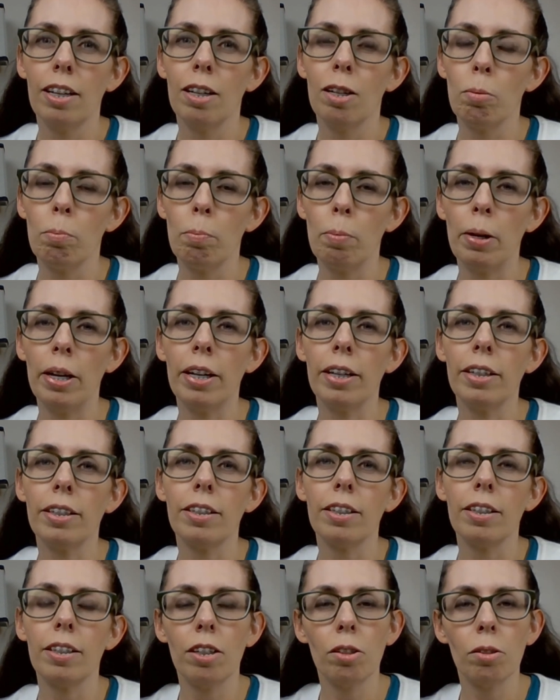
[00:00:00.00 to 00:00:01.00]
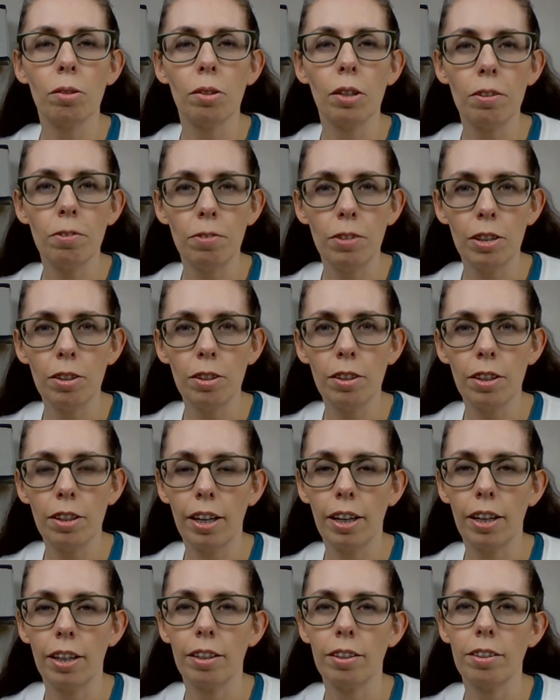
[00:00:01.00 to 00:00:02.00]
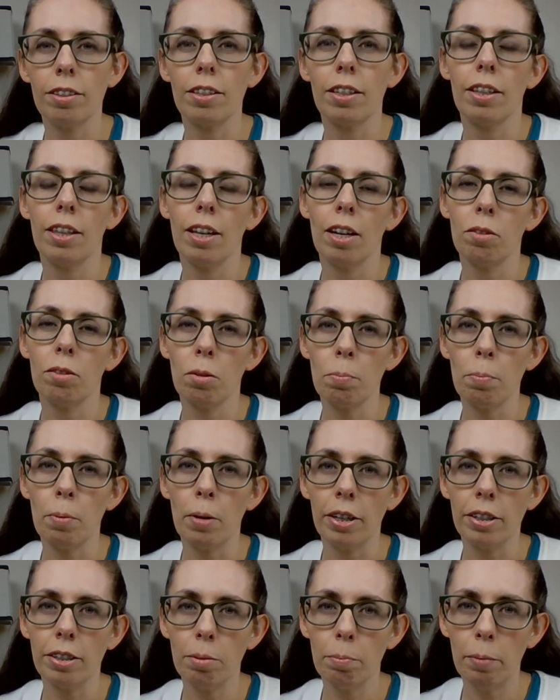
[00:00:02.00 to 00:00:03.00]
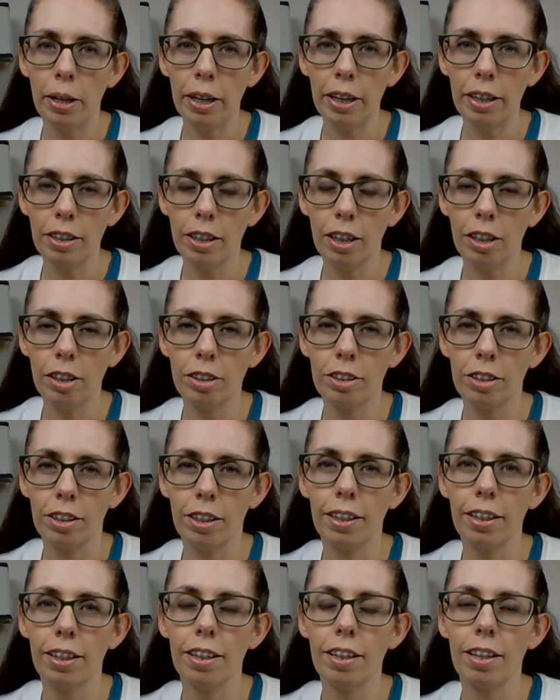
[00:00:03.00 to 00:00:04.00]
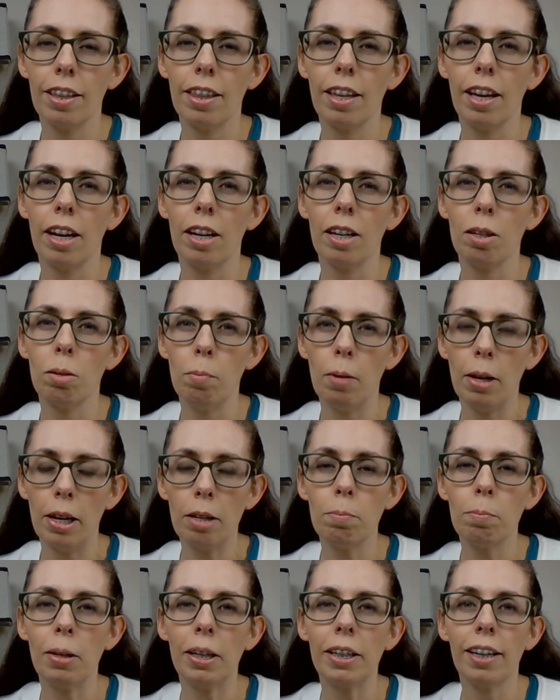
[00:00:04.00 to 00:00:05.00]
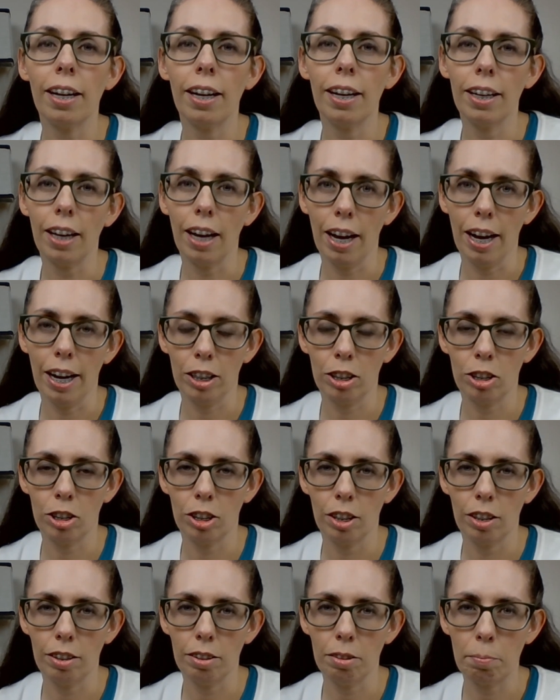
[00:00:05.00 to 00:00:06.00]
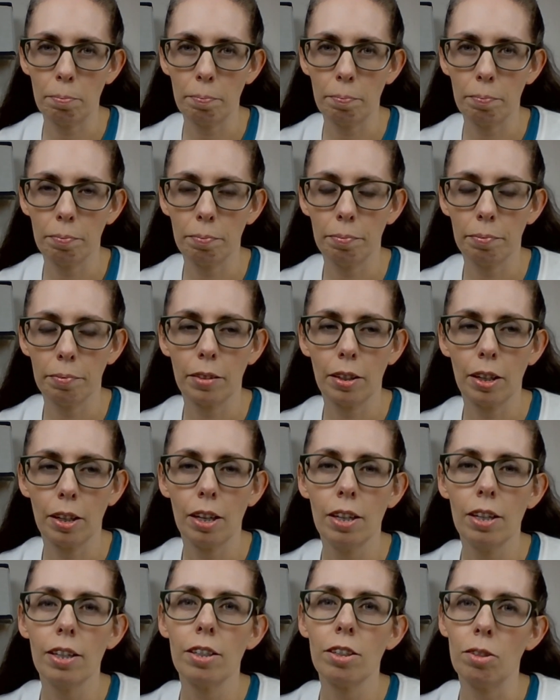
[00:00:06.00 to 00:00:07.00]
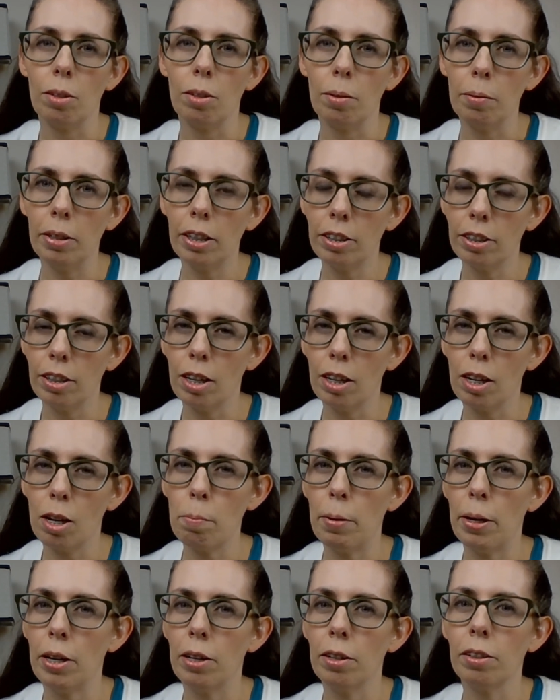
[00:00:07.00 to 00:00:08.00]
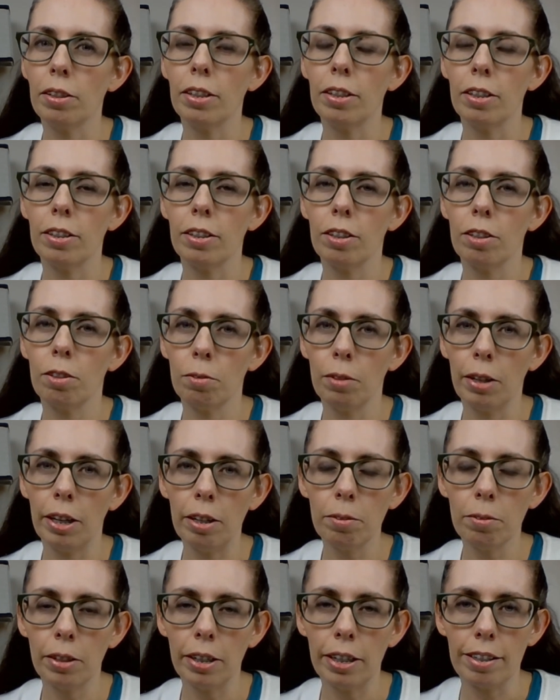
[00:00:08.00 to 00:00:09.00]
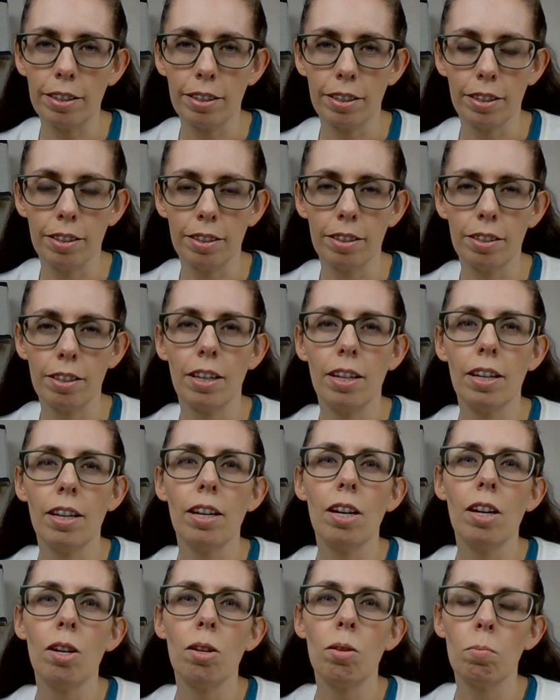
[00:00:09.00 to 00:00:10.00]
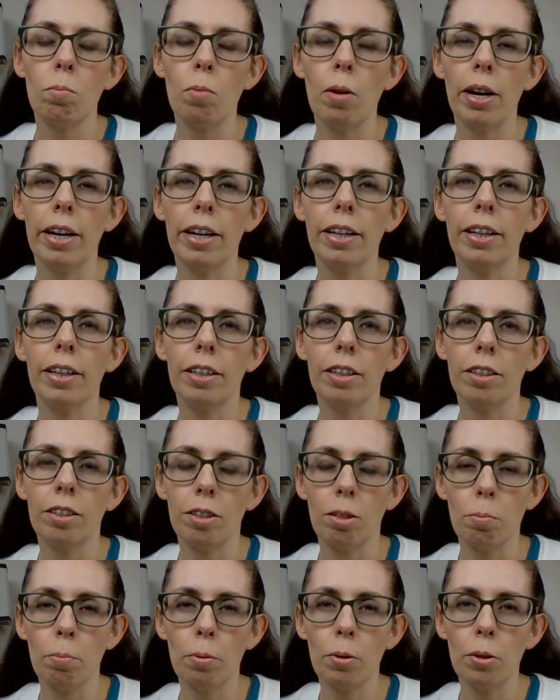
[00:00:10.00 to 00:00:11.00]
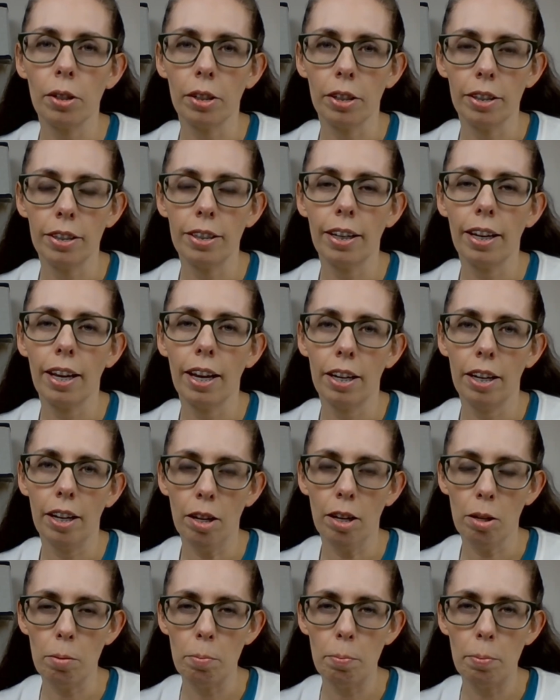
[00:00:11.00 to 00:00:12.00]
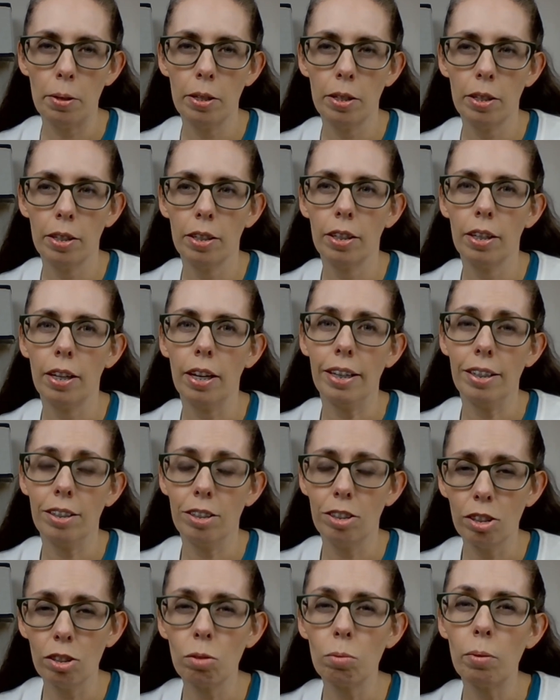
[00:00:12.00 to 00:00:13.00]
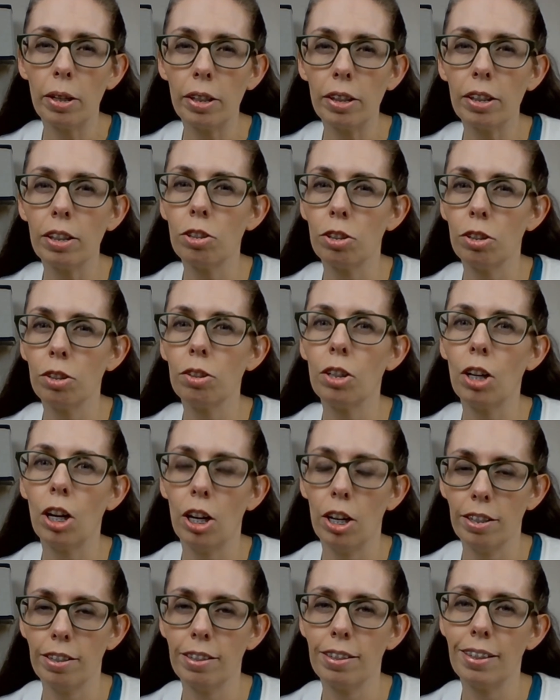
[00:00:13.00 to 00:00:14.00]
But there were a few things that were brought to my attention that made me take action. So I'm going to talk about 3 reasons why it is important to get help and just what the true cost